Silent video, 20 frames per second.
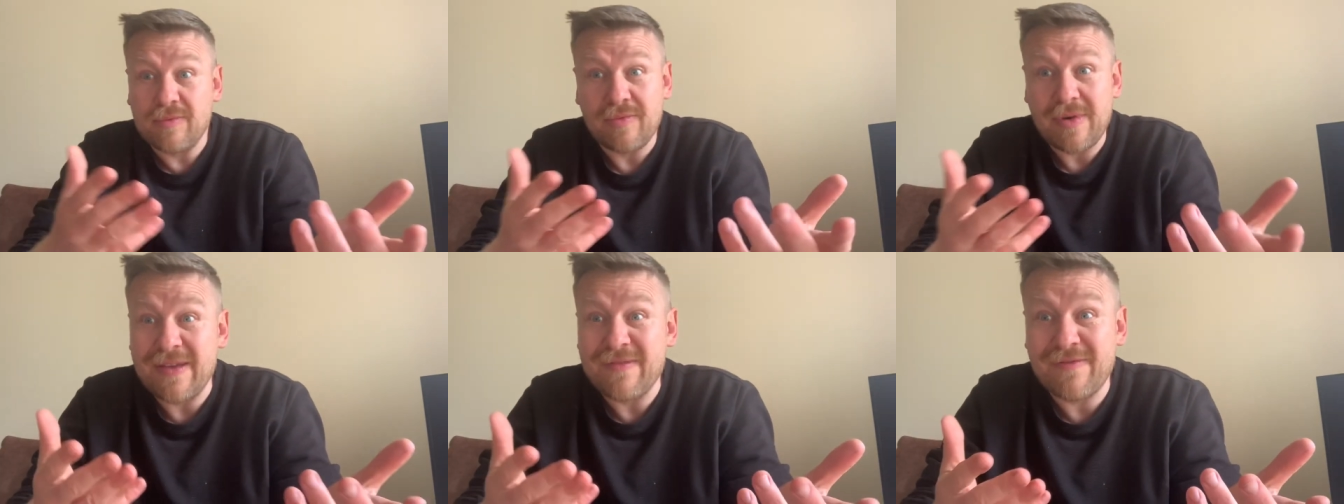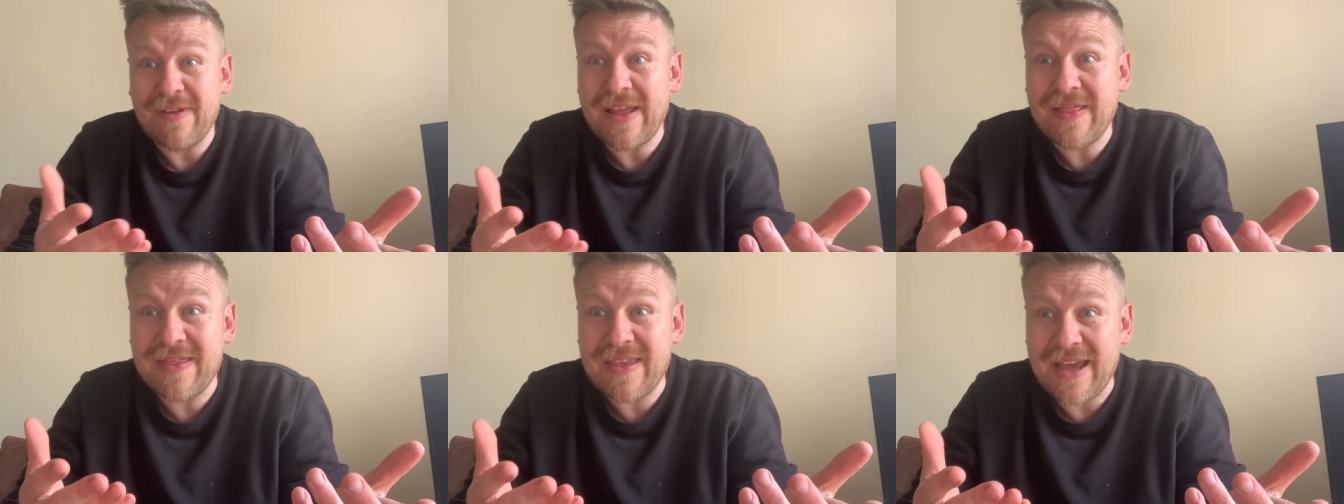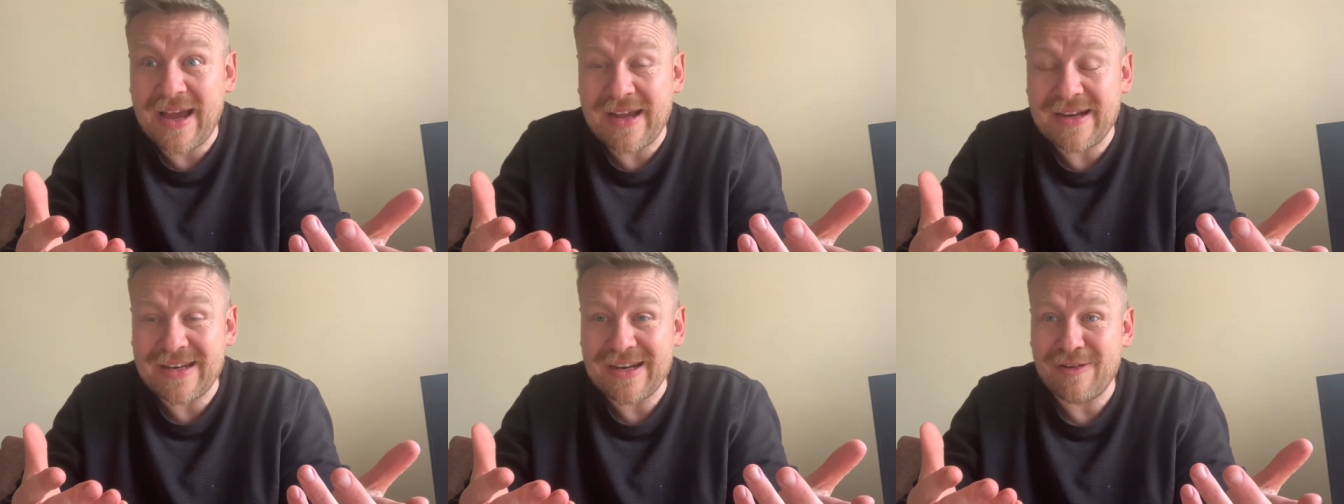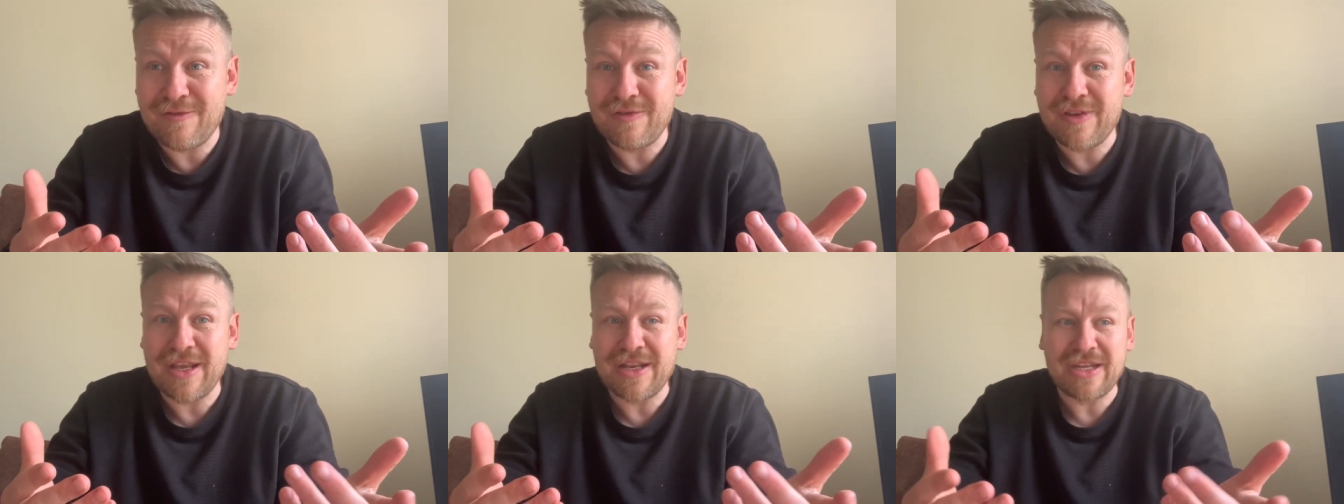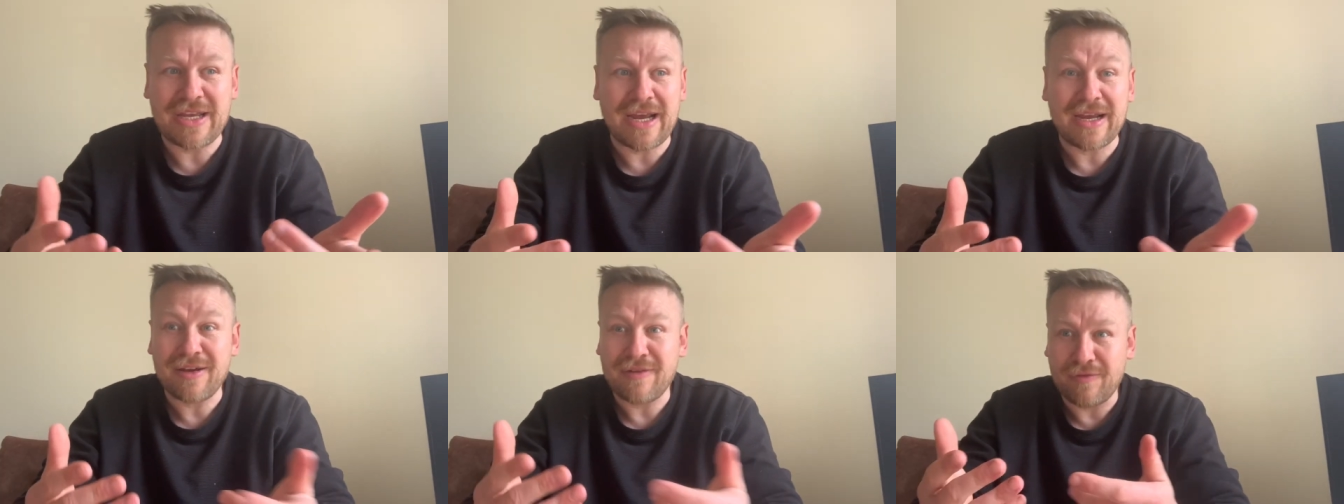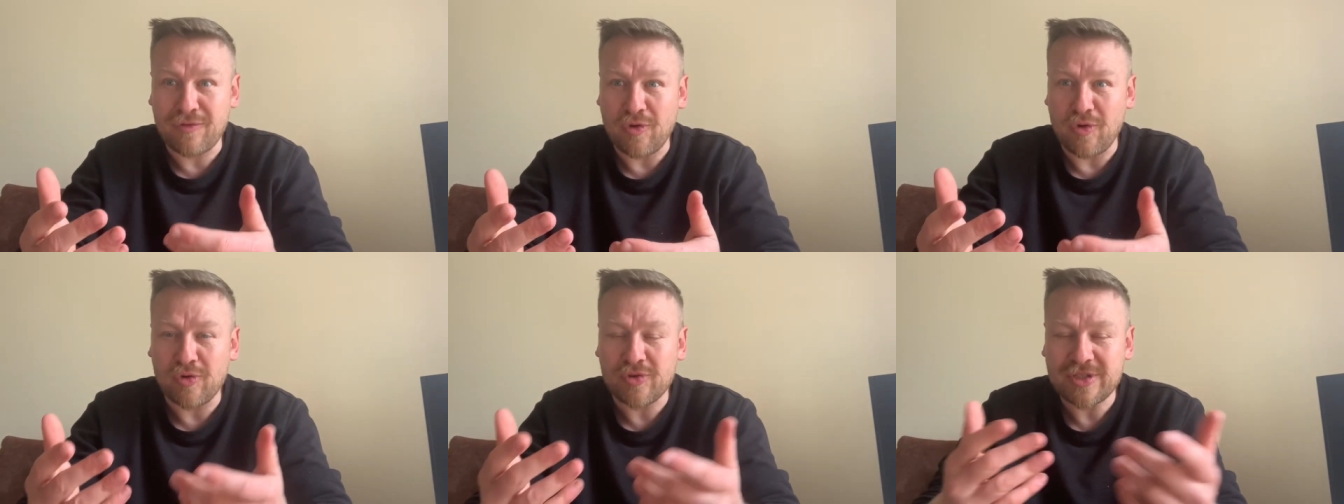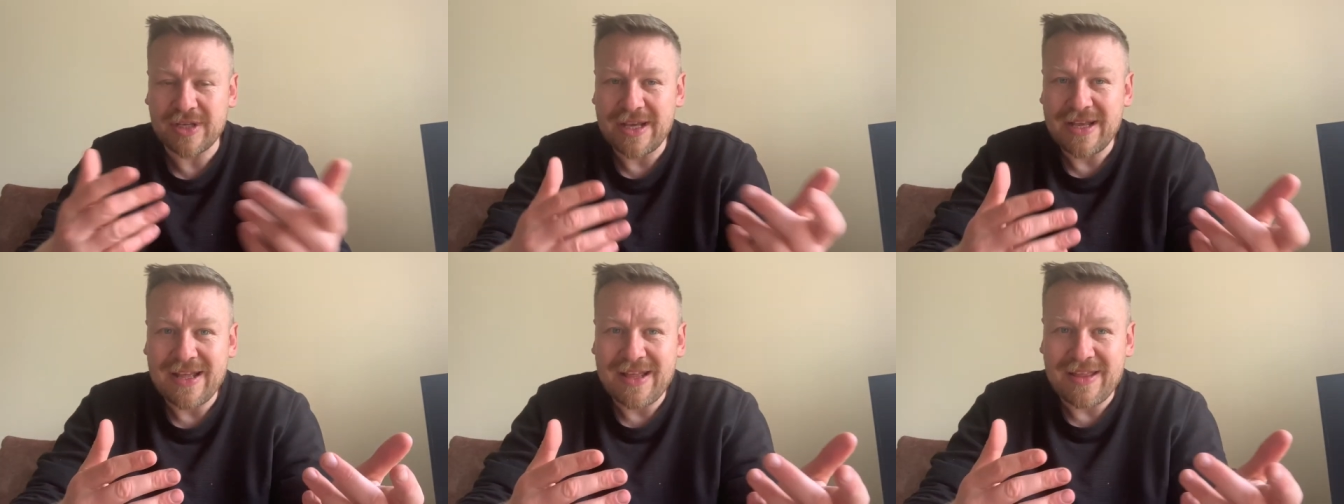invent the idea of yin yang, of
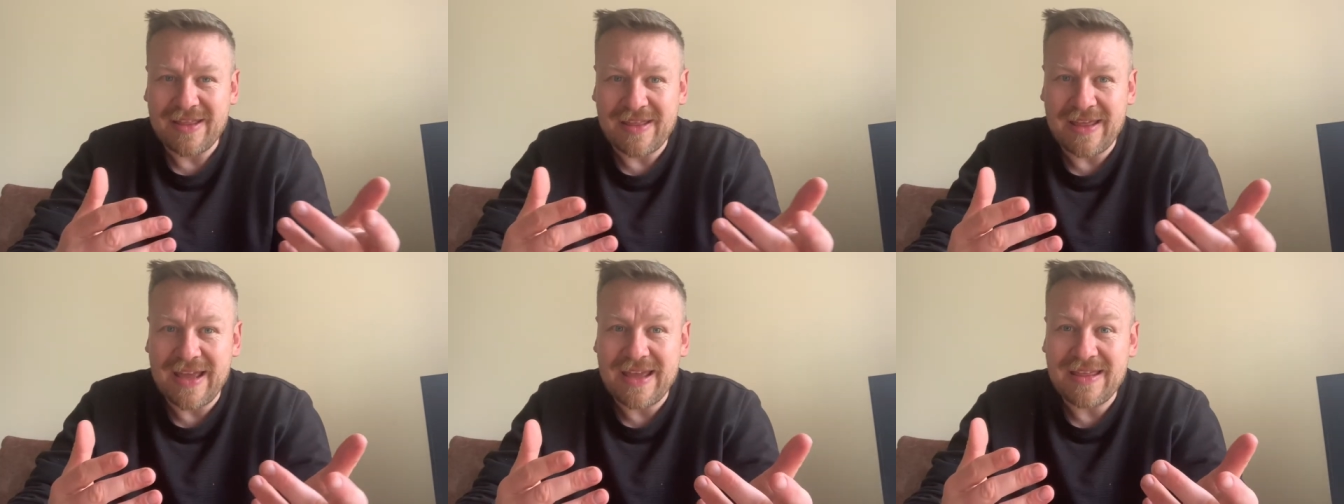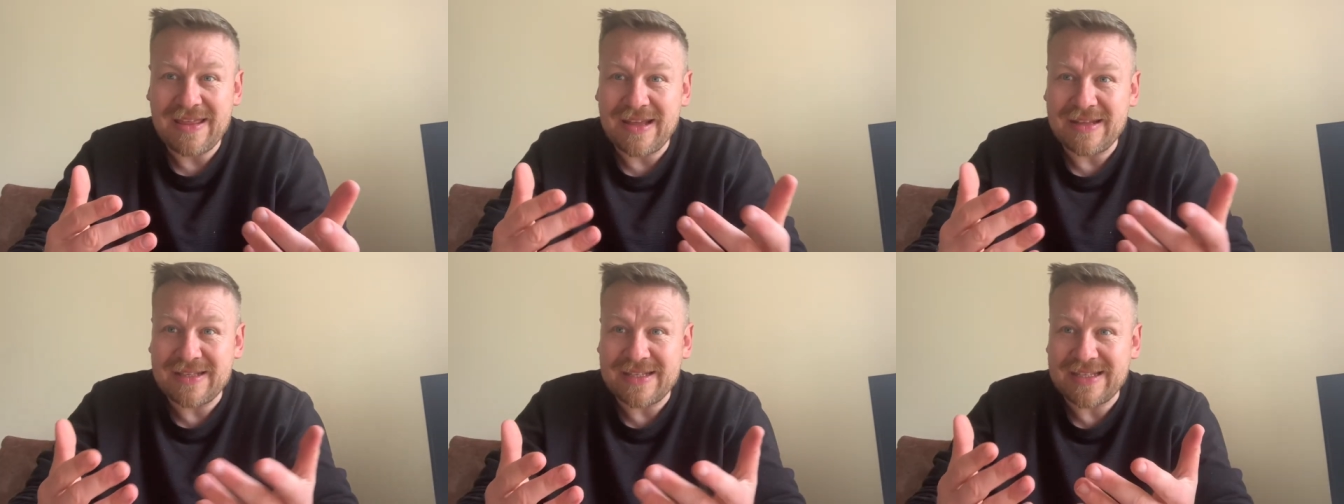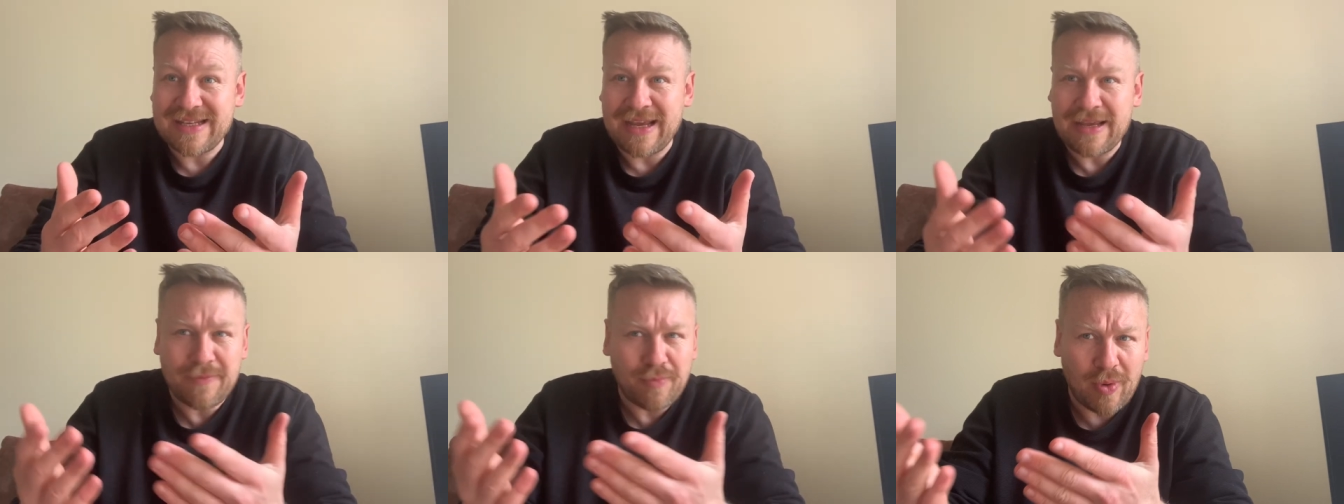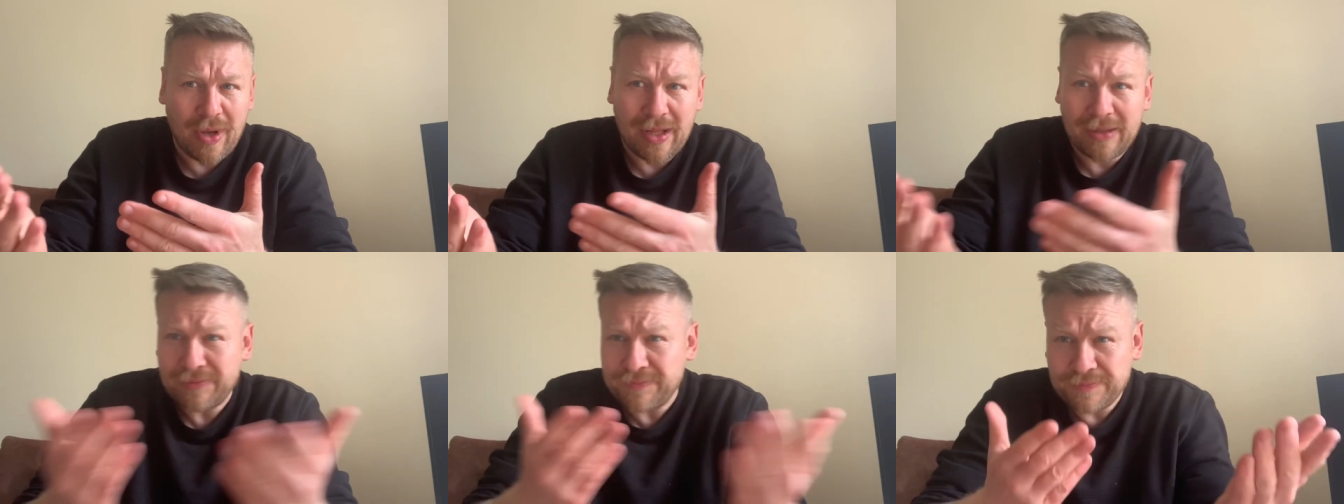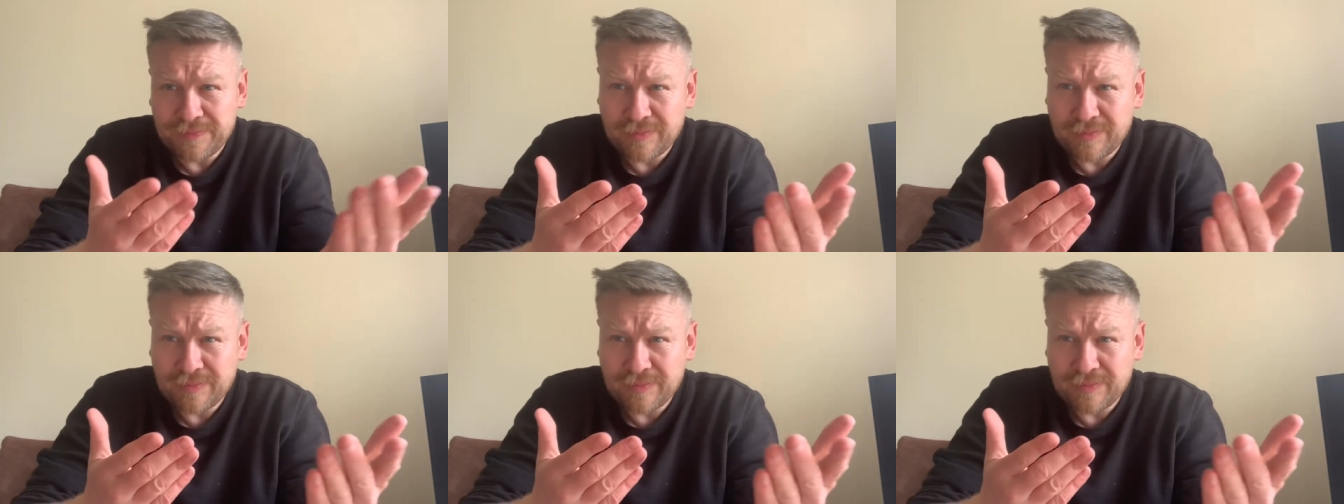course, they then say, well,